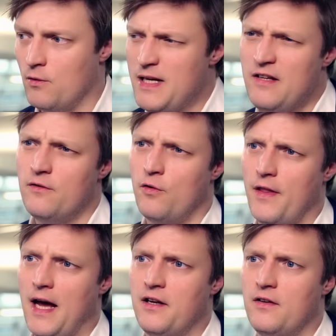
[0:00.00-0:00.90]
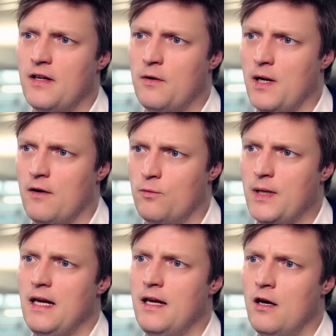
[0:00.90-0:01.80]
the reason for that is that we have
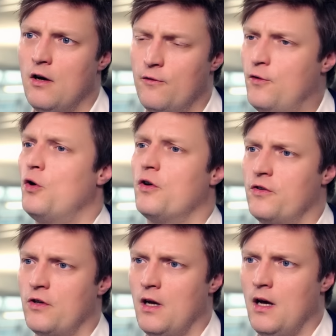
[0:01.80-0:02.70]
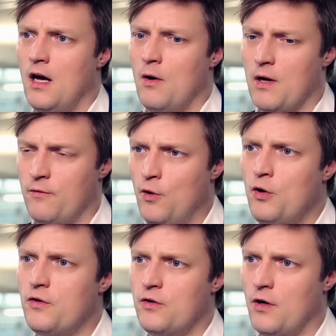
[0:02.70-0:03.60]
really focused. We have
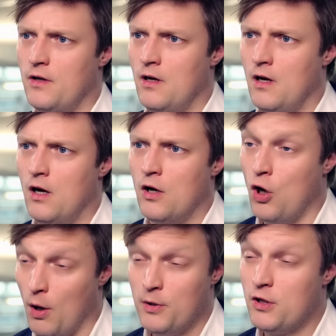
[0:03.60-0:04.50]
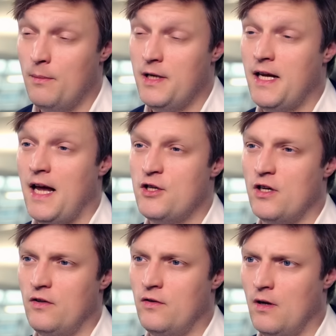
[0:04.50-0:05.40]
focused on corporate
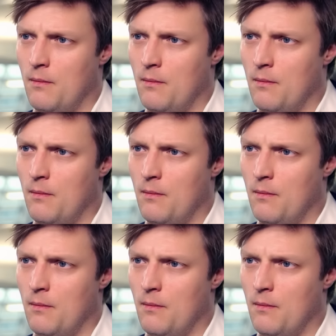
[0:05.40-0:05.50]
communications,